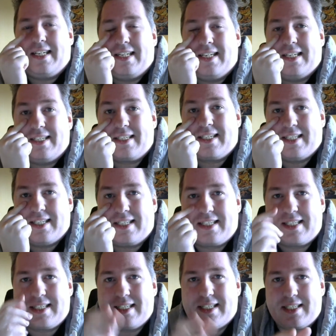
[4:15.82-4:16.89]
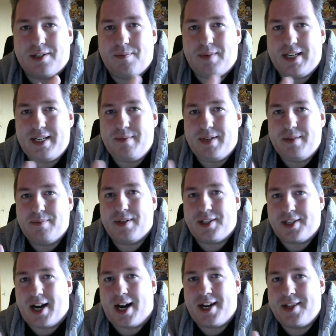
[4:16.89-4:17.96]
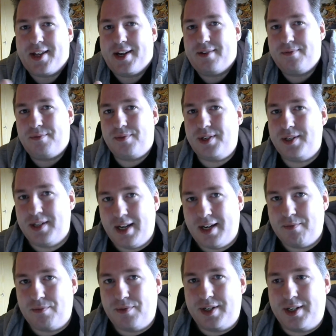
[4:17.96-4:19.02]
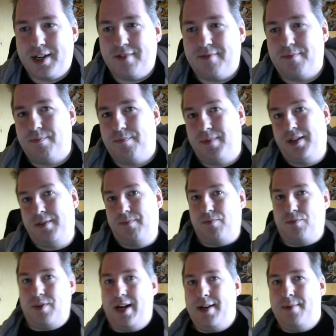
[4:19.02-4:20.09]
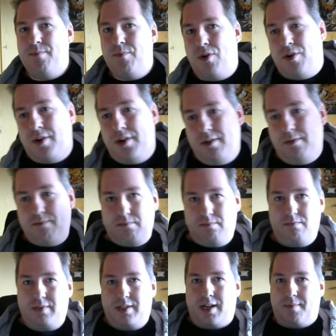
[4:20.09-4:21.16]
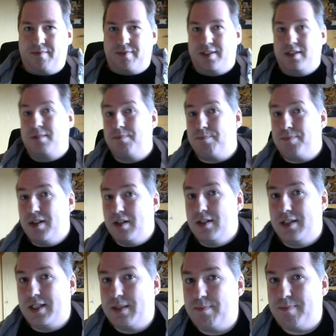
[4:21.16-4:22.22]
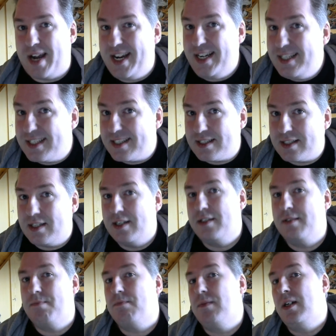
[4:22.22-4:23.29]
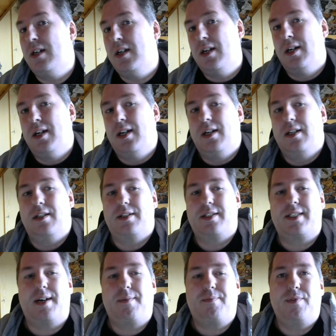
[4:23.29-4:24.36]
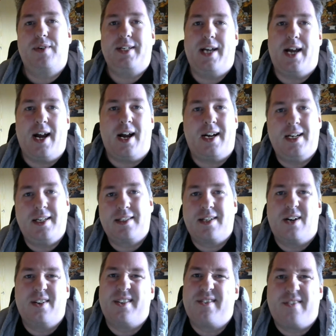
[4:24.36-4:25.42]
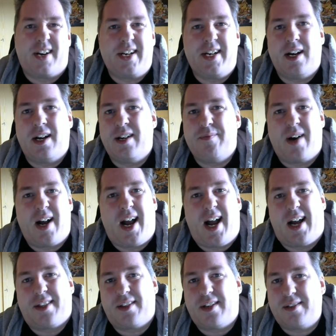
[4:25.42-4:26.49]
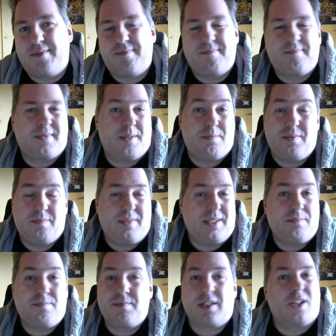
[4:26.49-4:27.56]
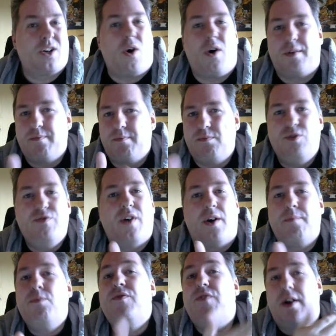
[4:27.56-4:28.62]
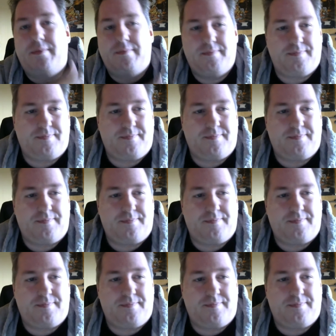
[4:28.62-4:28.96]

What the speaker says: You know, because so many people died there, we would have been way more comfortable space in the subway. Yeah, it sounded funnier in my head then. But go on, move on.